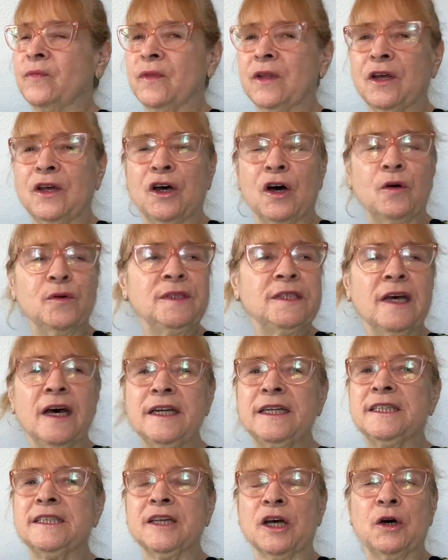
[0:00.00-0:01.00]
goes on
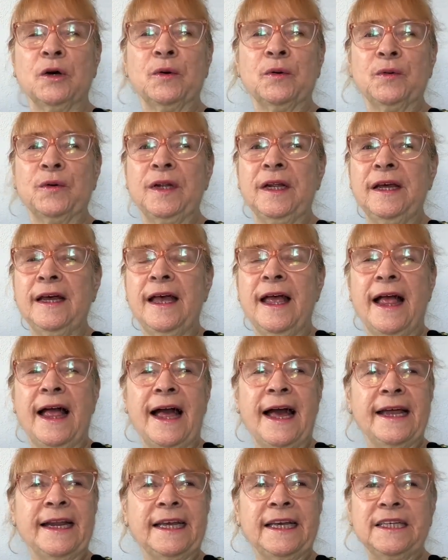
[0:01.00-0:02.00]
his own
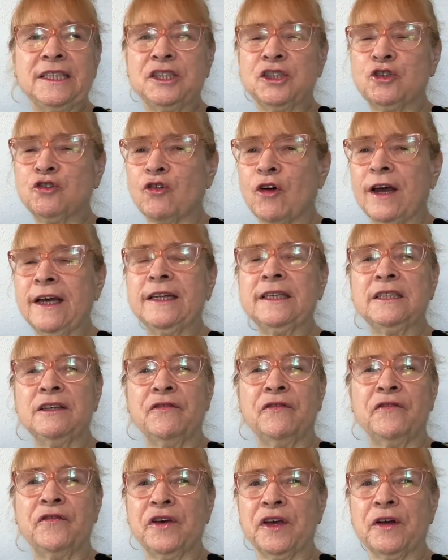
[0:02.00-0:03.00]
and he's trying to
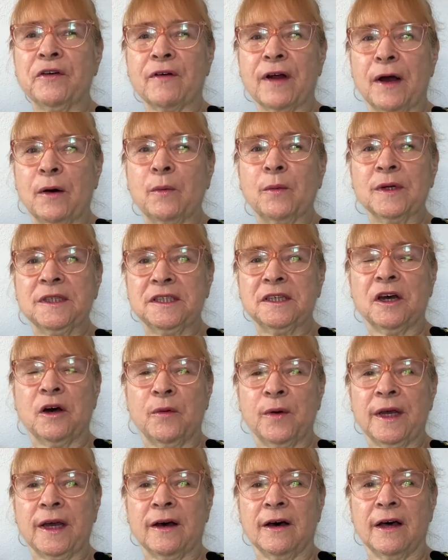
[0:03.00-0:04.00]
figure out what's
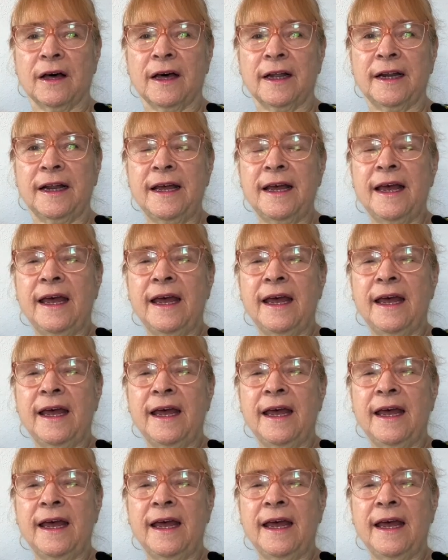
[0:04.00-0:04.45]
going on